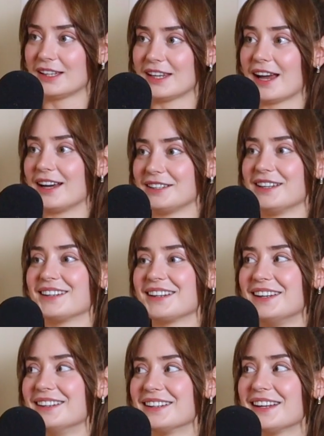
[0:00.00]
Yeah.
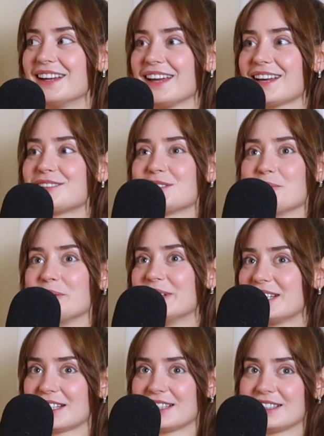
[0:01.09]
If
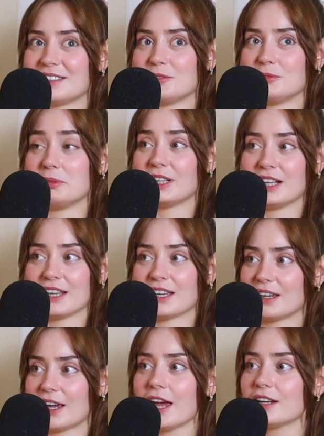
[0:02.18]
someone will be like,
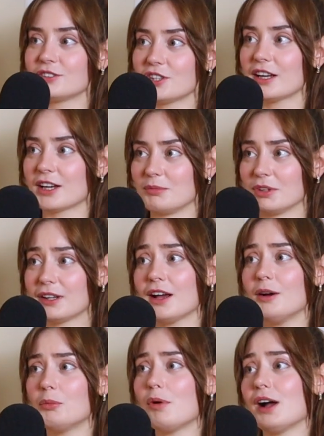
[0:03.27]
"Hey, Jacob," you're like,
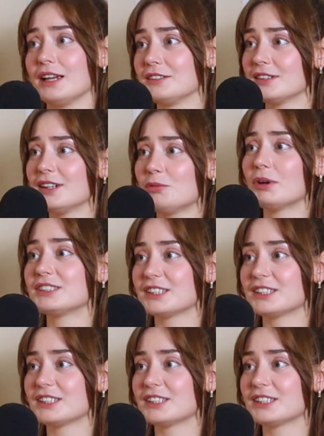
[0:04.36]
"What? What